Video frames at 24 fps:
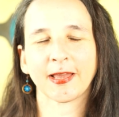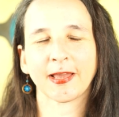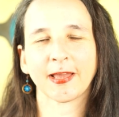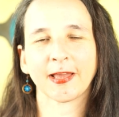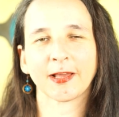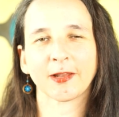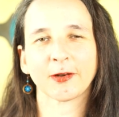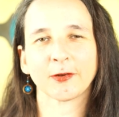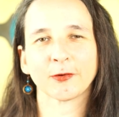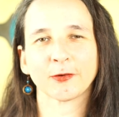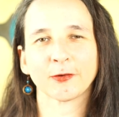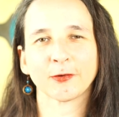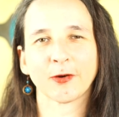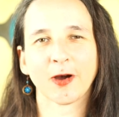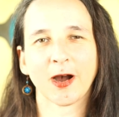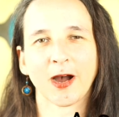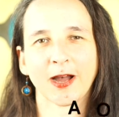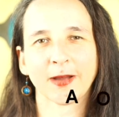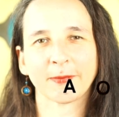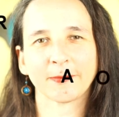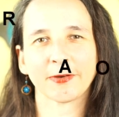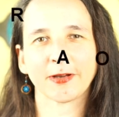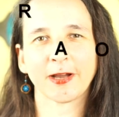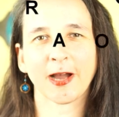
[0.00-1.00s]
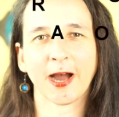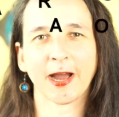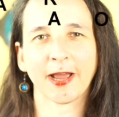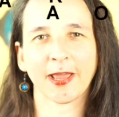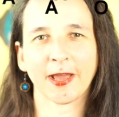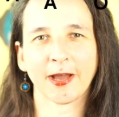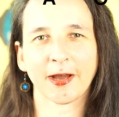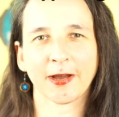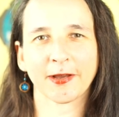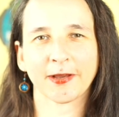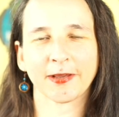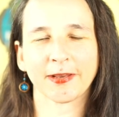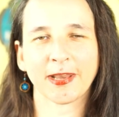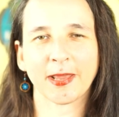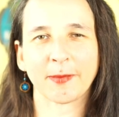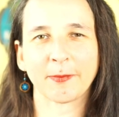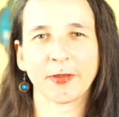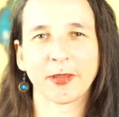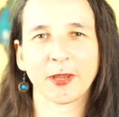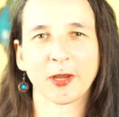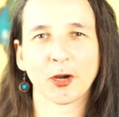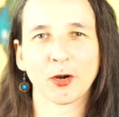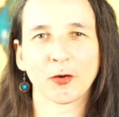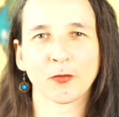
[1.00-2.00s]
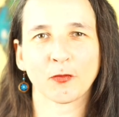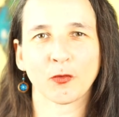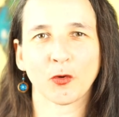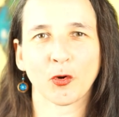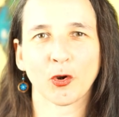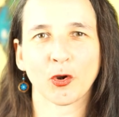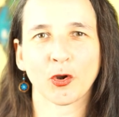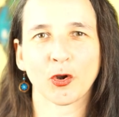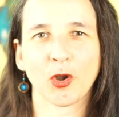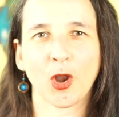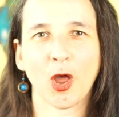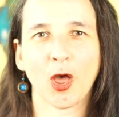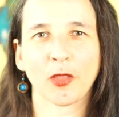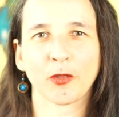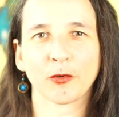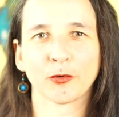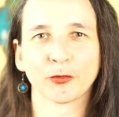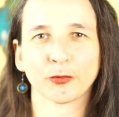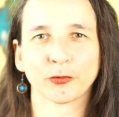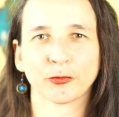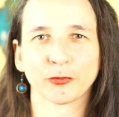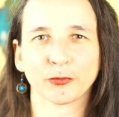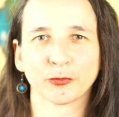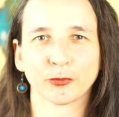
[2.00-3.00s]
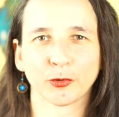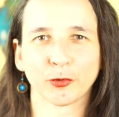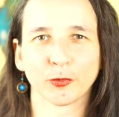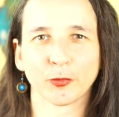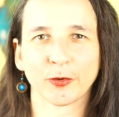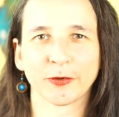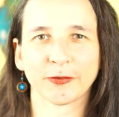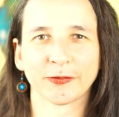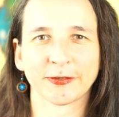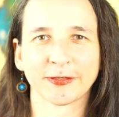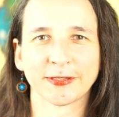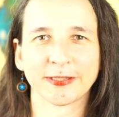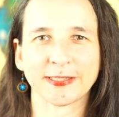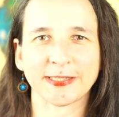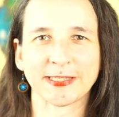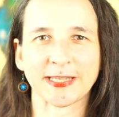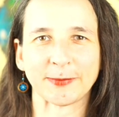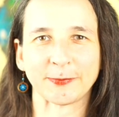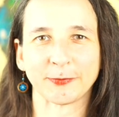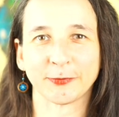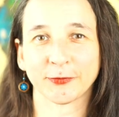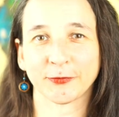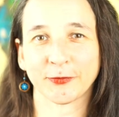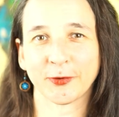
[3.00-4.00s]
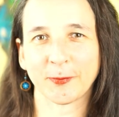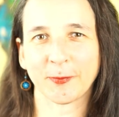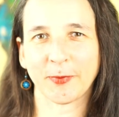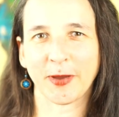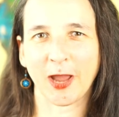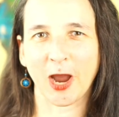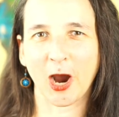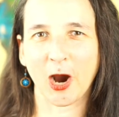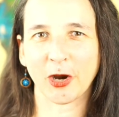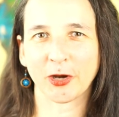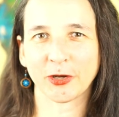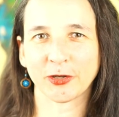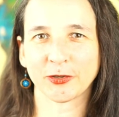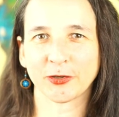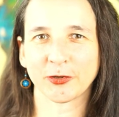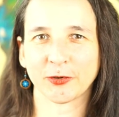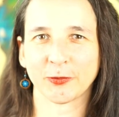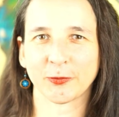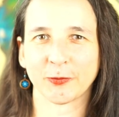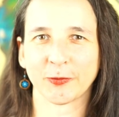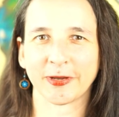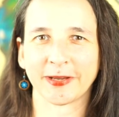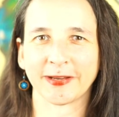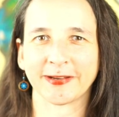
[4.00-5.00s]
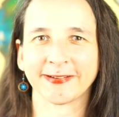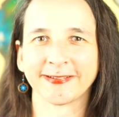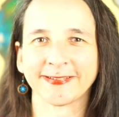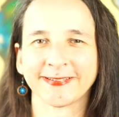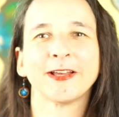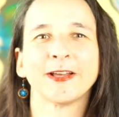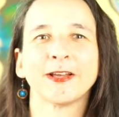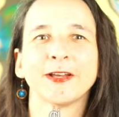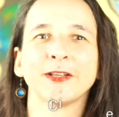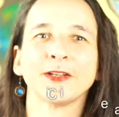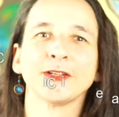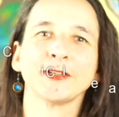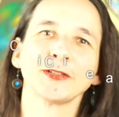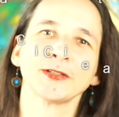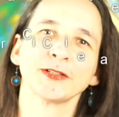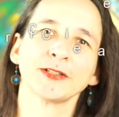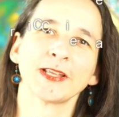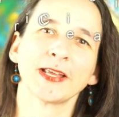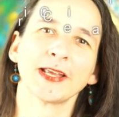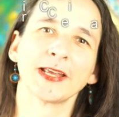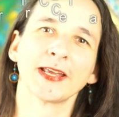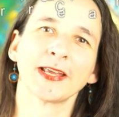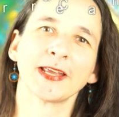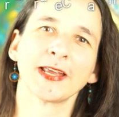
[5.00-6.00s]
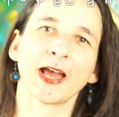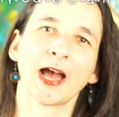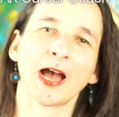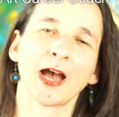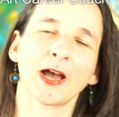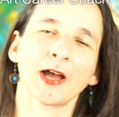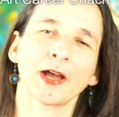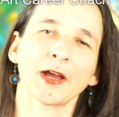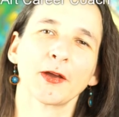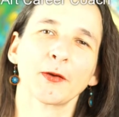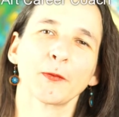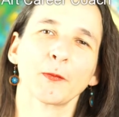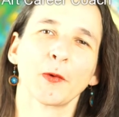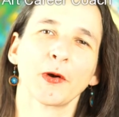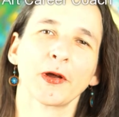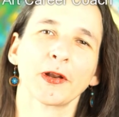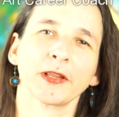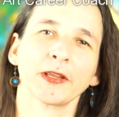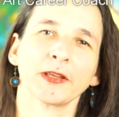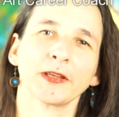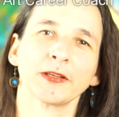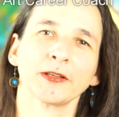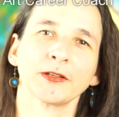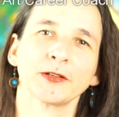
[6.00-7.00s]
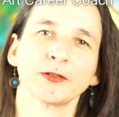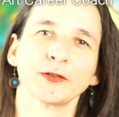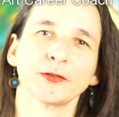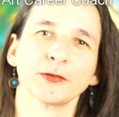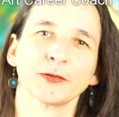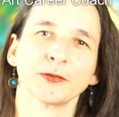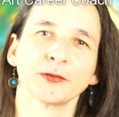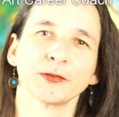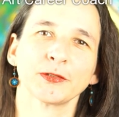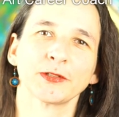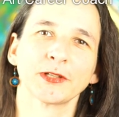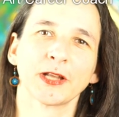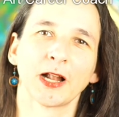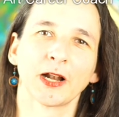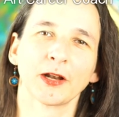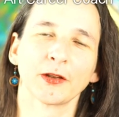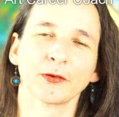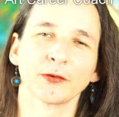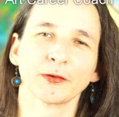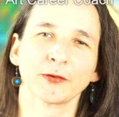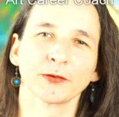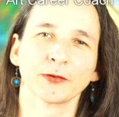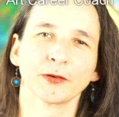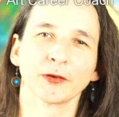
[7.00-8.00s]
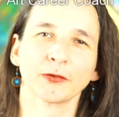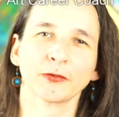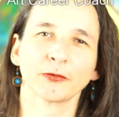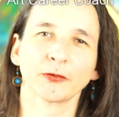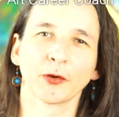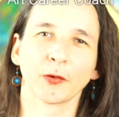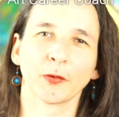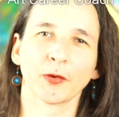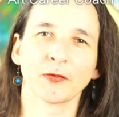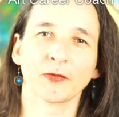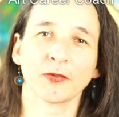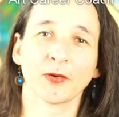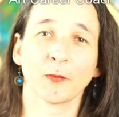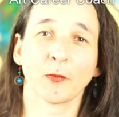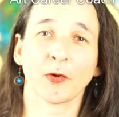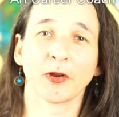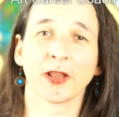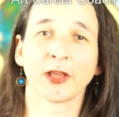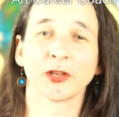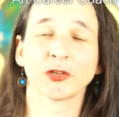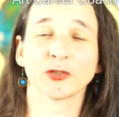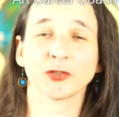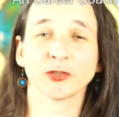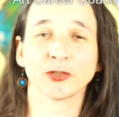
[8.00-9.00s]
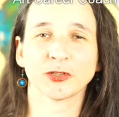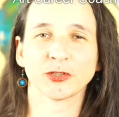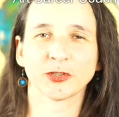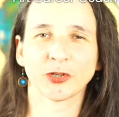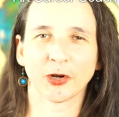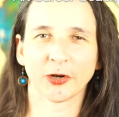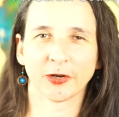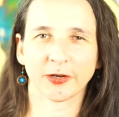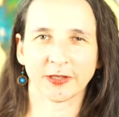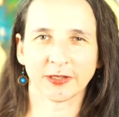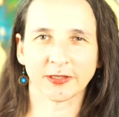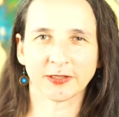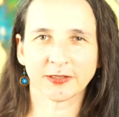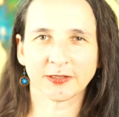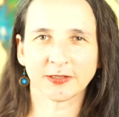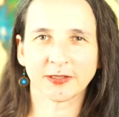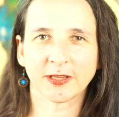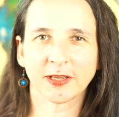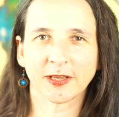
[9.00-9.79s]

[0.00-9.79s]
Hello, I'm Gaia and I'm here for another stories and tips from my art career. Today I wanted to tell you a story from when I just started.